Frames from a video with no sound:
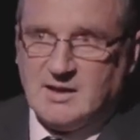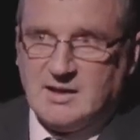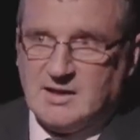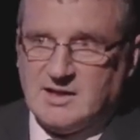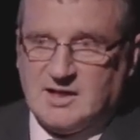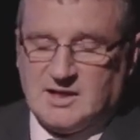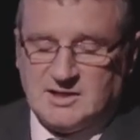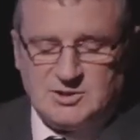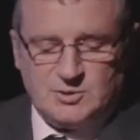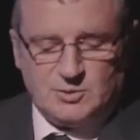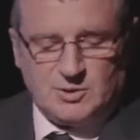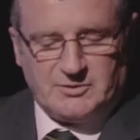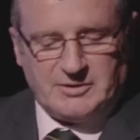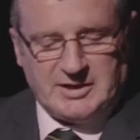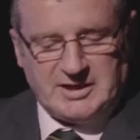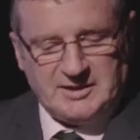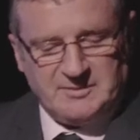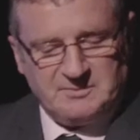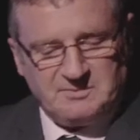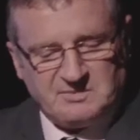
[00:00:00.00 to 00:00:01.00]
Not to
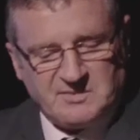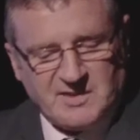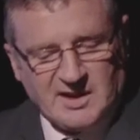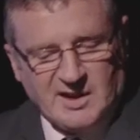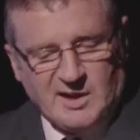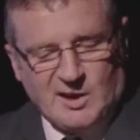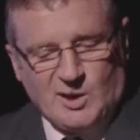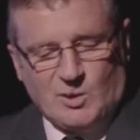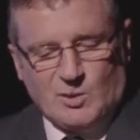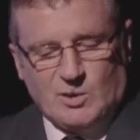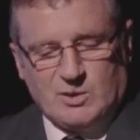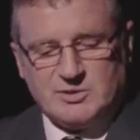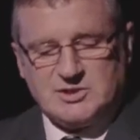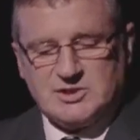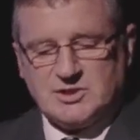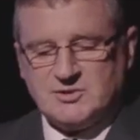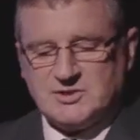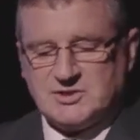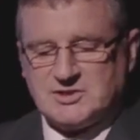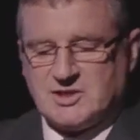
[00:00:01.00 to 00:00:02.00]
worry. We would
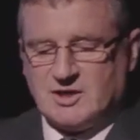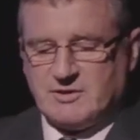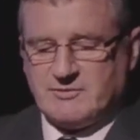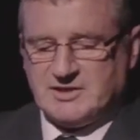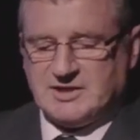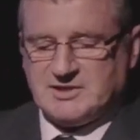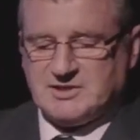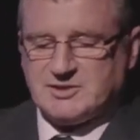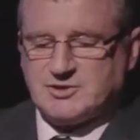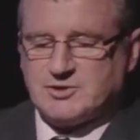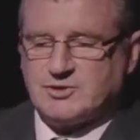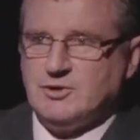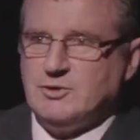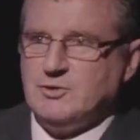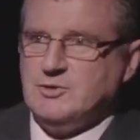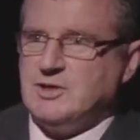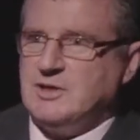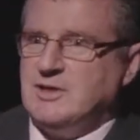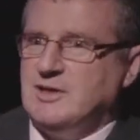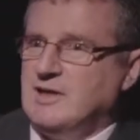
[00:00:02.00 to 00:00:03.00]
soon discover that the
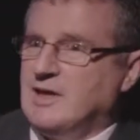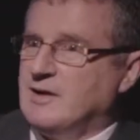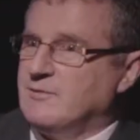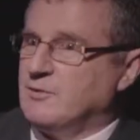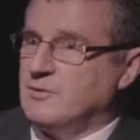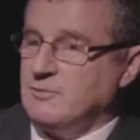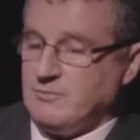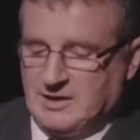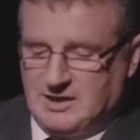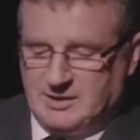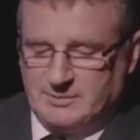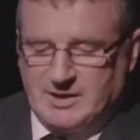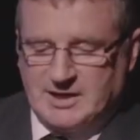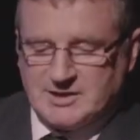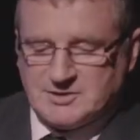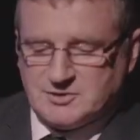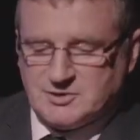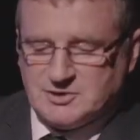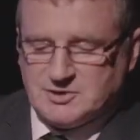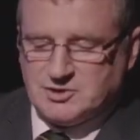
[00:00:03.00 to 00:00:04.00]
truth never really
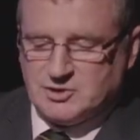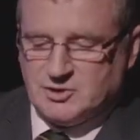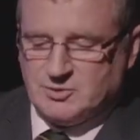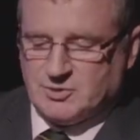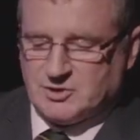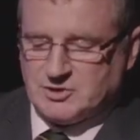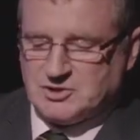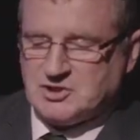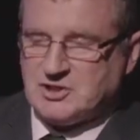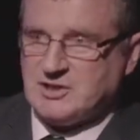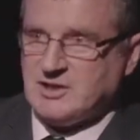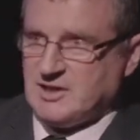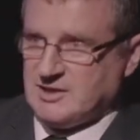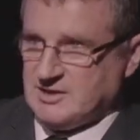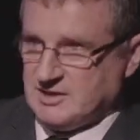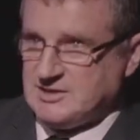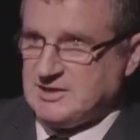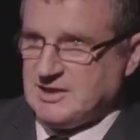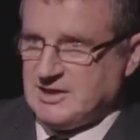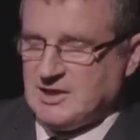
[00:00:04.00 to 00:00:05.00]
mattered too much in
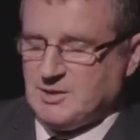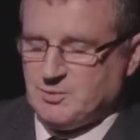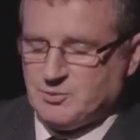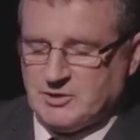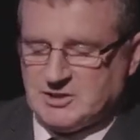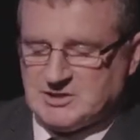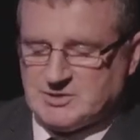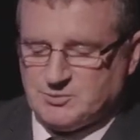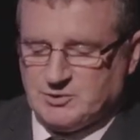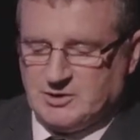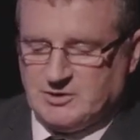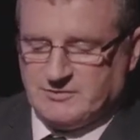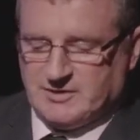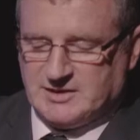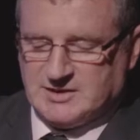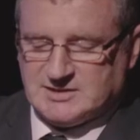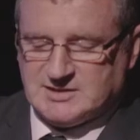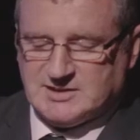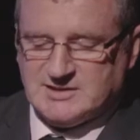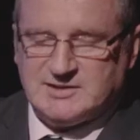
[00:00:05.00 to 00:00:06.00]
the daily press
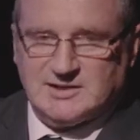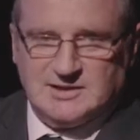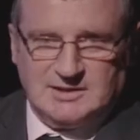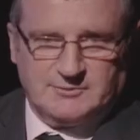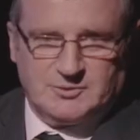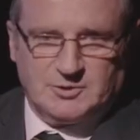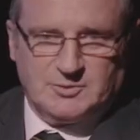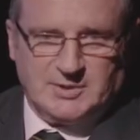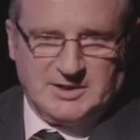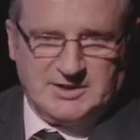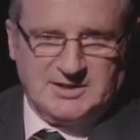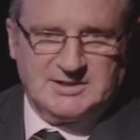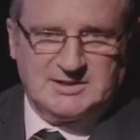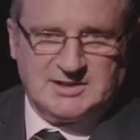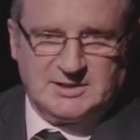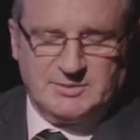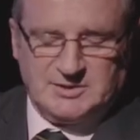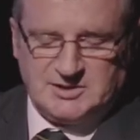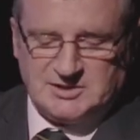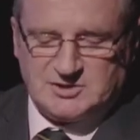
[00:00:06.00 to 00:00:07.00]
briefings delivered by this
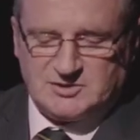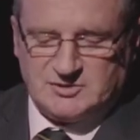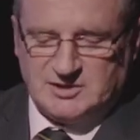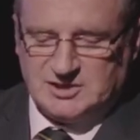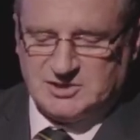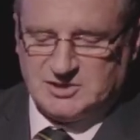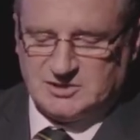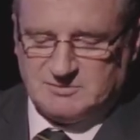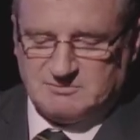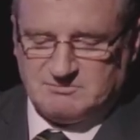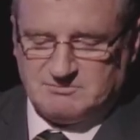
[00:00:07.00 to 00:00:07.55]
administration.